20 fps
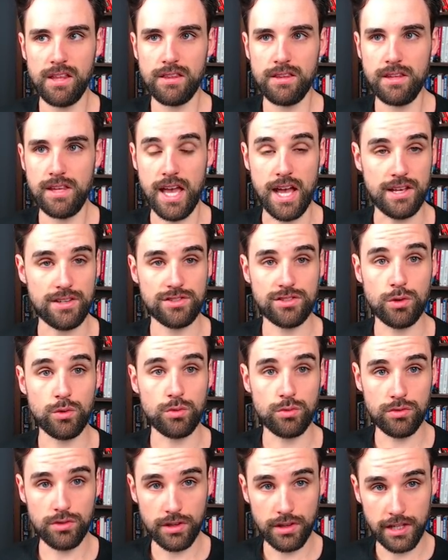yeah,
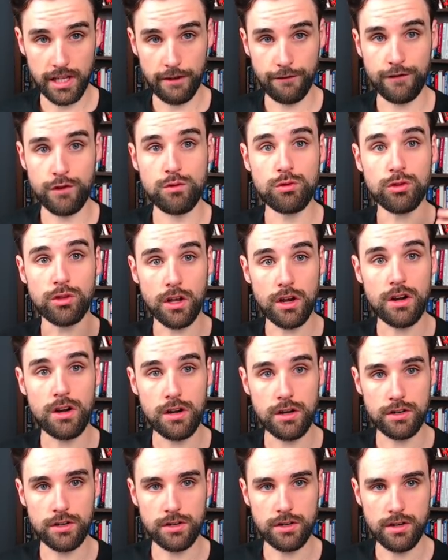so if you
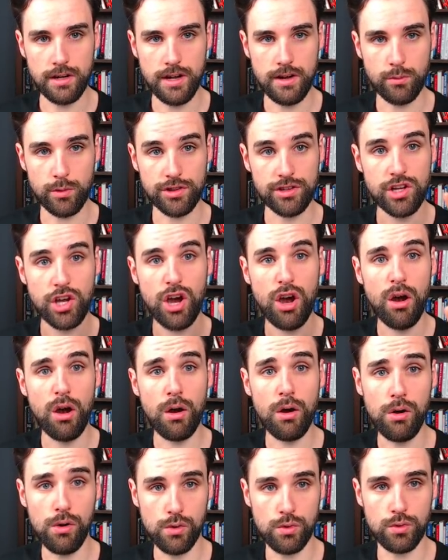learn with
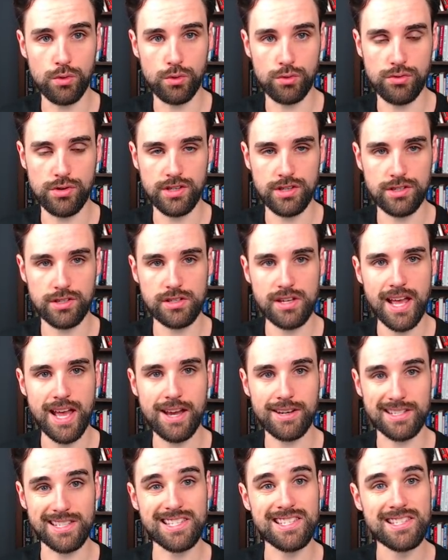code just
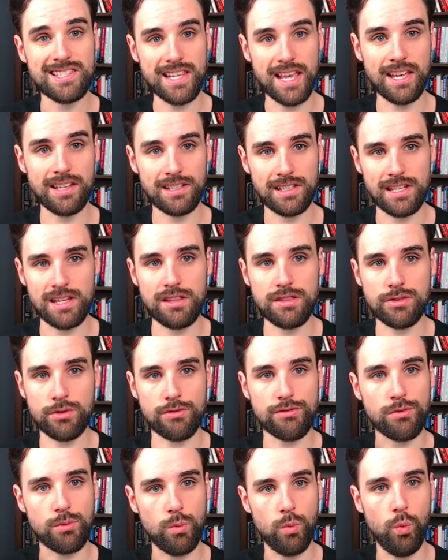how to send ether
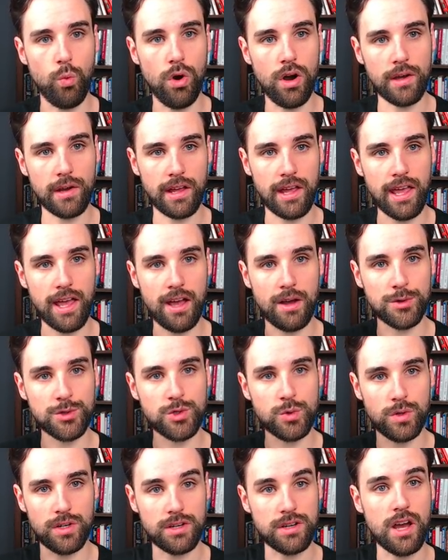from one account
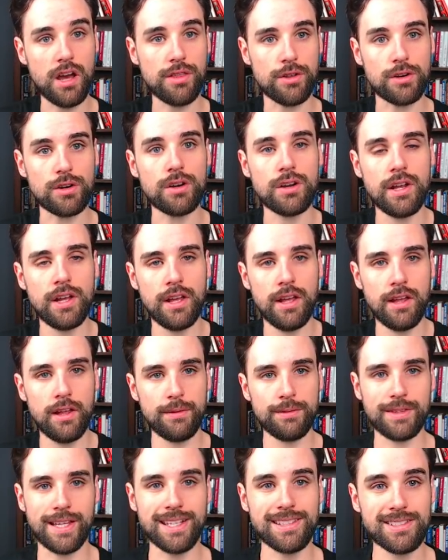to another,
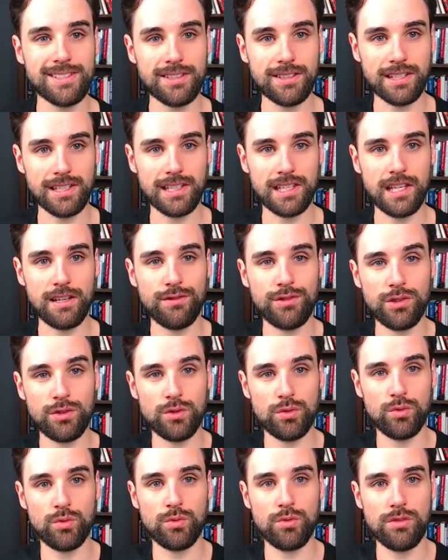that's going to give
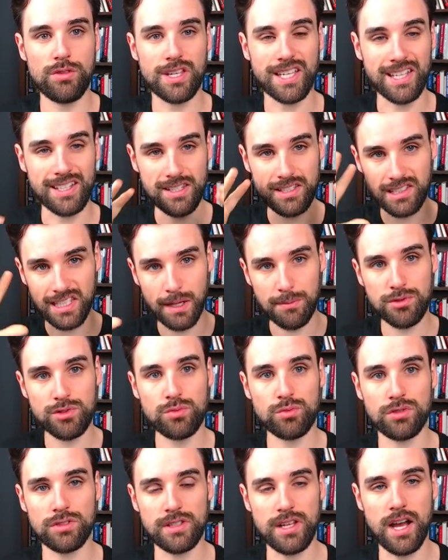you the
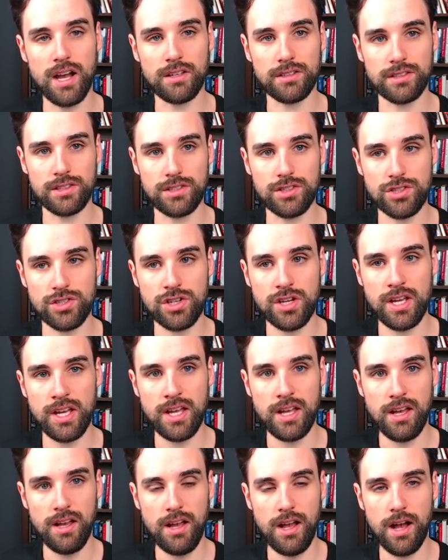conceptual knowledge
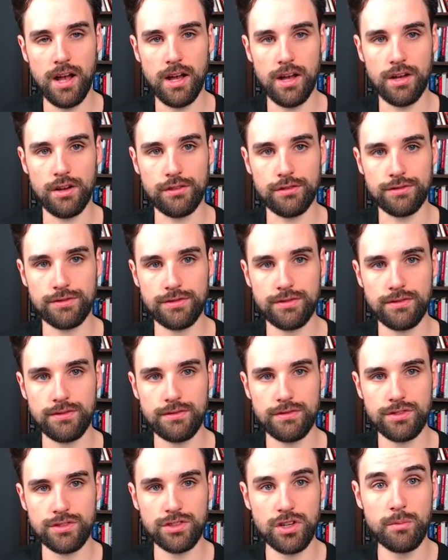of
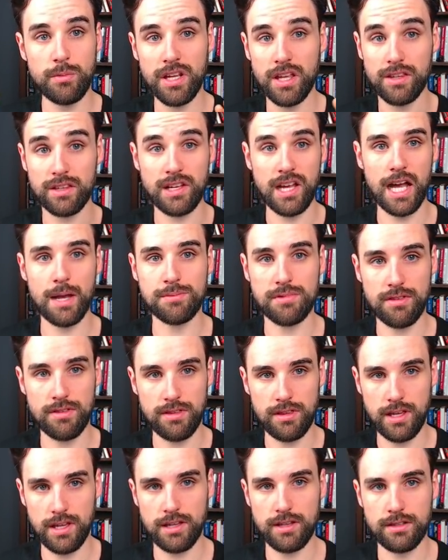so many other types of
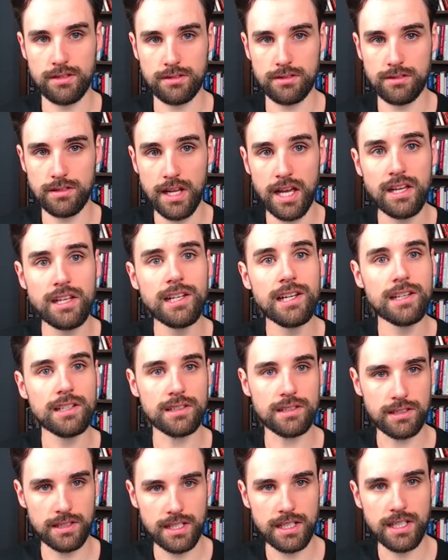things. Now you need to
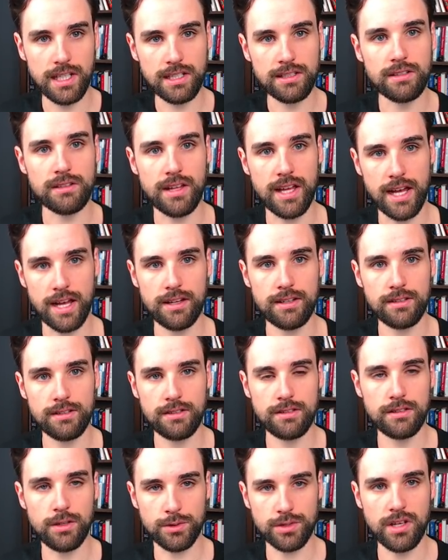lean into that
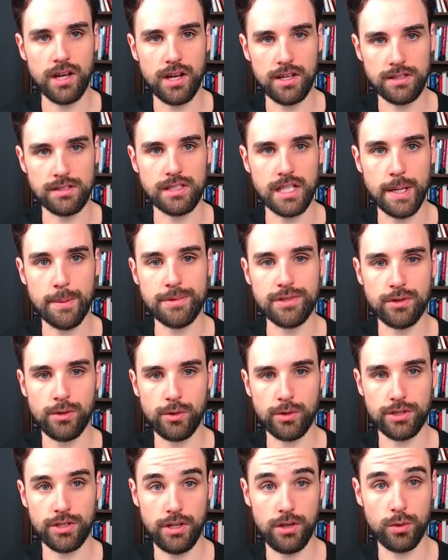those concepts
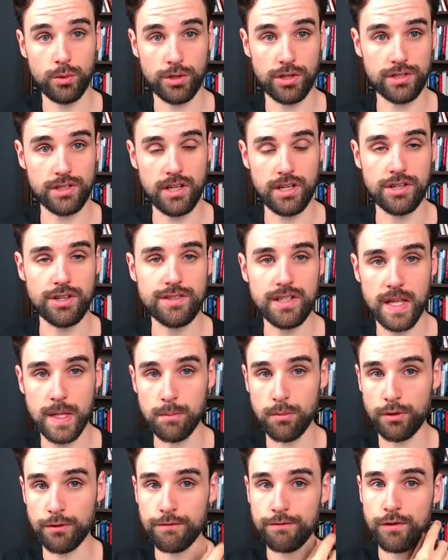in order to understand
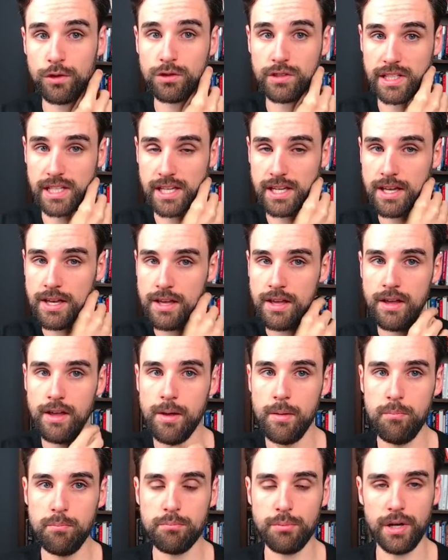them more fully
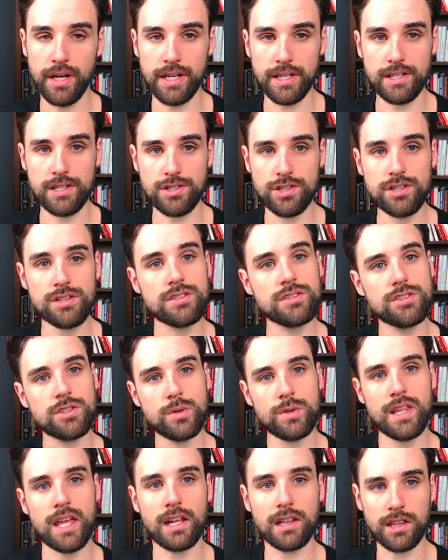but just
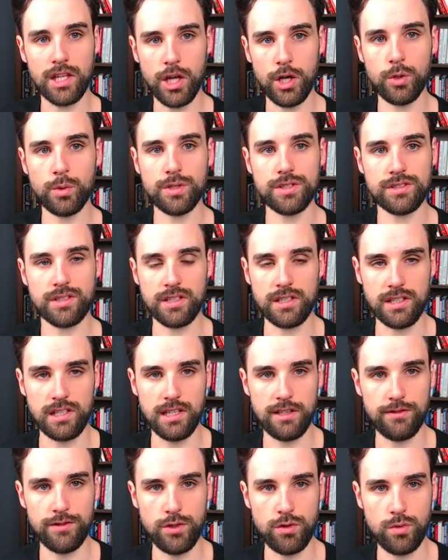doing that alone is going to
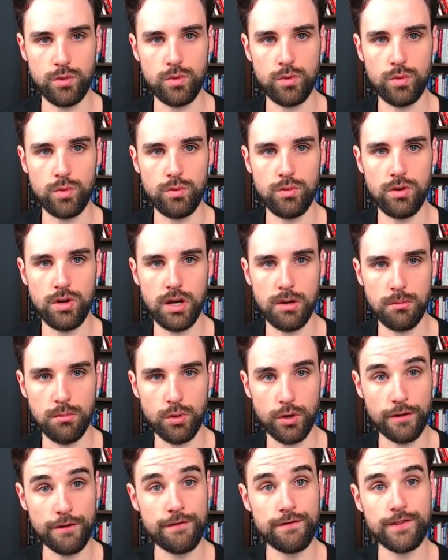give you a
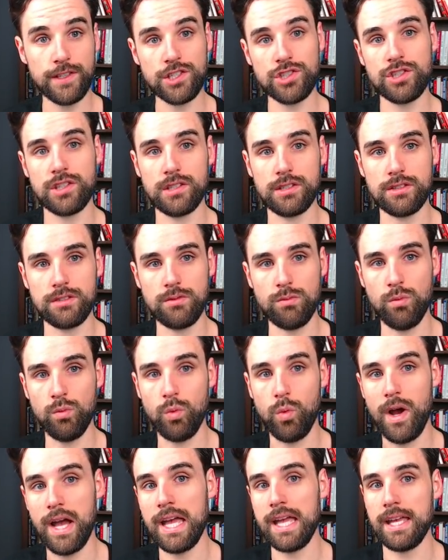more efficient
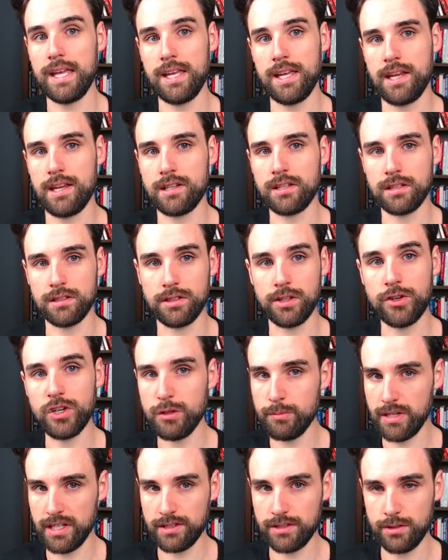way to learn
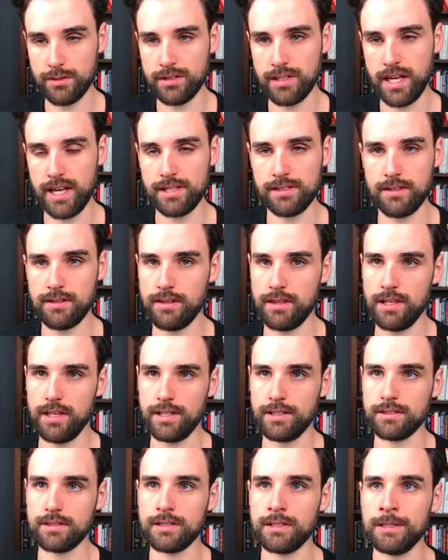about those kinds of
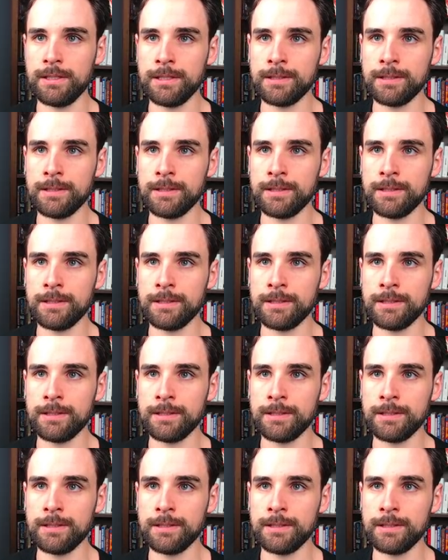things.